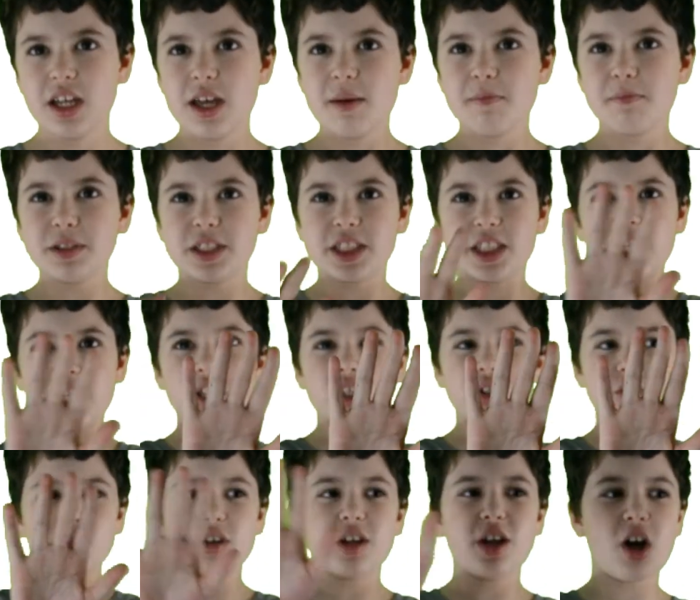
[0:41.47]
but to
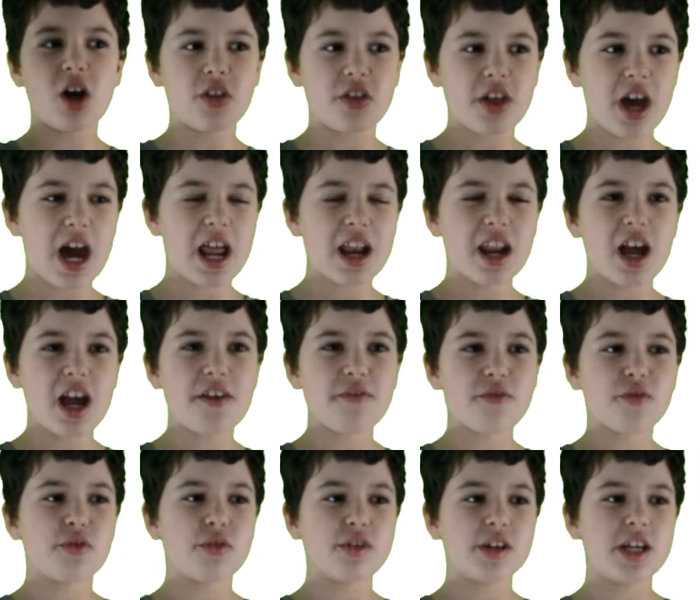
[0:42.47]
illustrate all that,
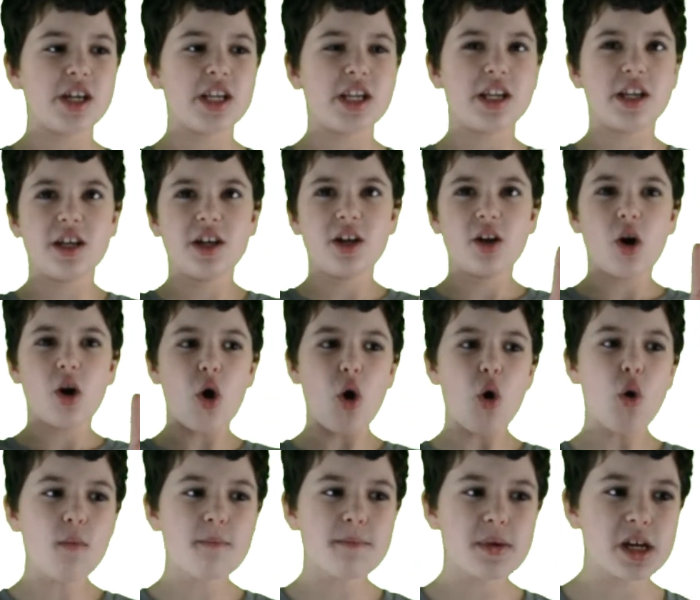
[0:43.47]
I've created
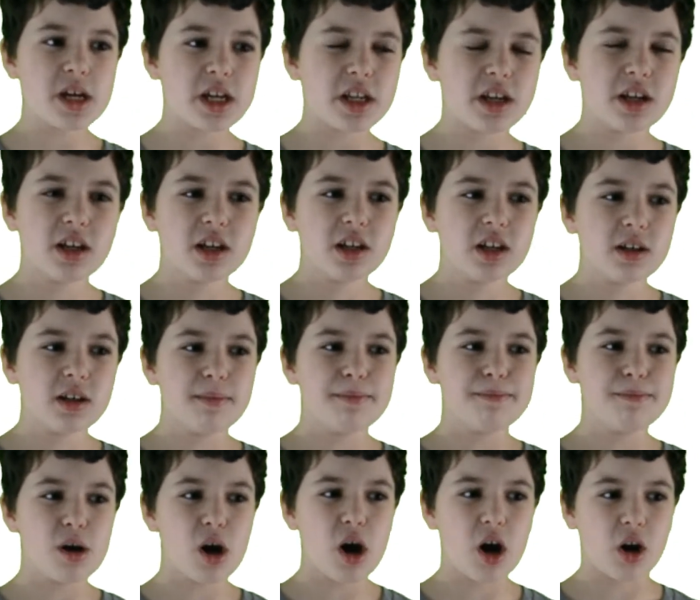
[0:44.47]
homemade
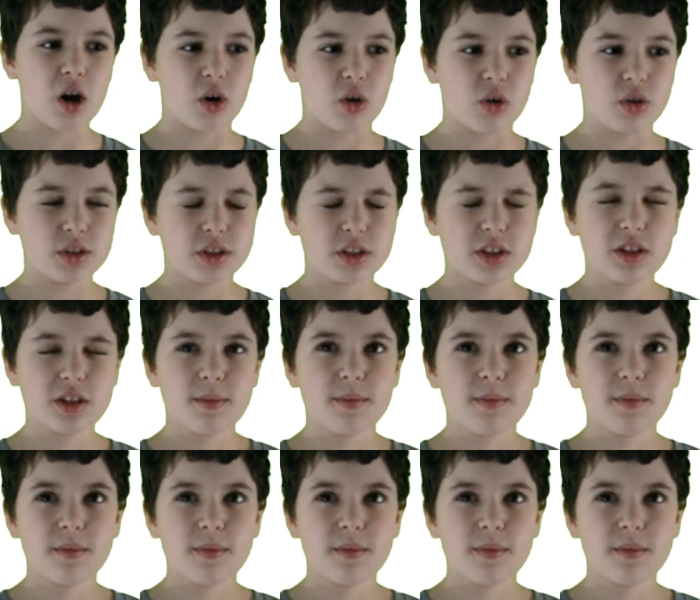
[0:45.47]
models.